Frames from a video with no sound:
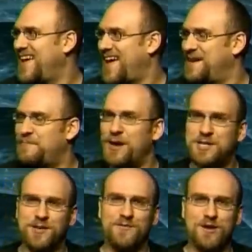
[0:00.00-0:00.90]
and a
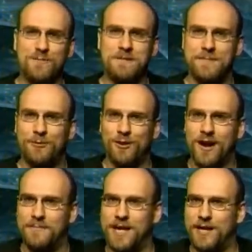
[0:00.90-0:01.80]
bunch of new people
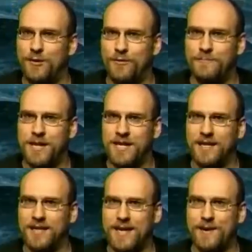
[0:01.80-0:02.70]
come in who have
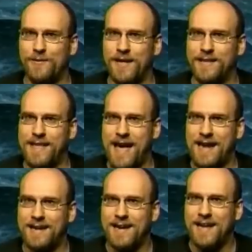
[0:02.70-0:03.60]
been hearing
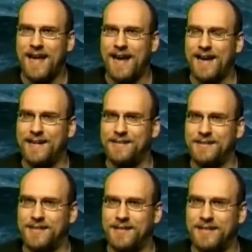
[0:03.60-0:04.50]
that and
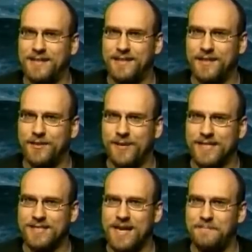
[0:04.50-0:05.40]

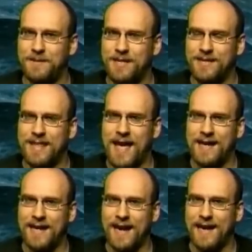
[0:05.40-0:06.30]
accepting
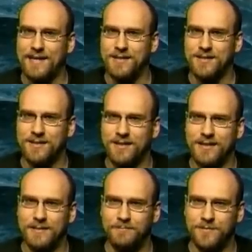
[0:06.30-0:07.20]
that as
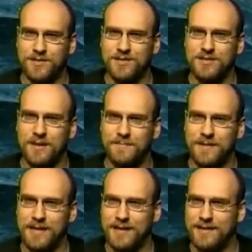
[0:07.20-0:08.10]

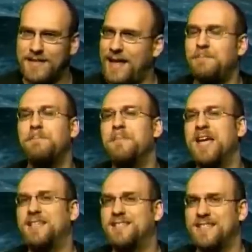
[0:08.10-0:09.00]
something that
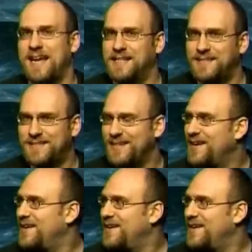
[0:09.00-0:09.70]
makes sense.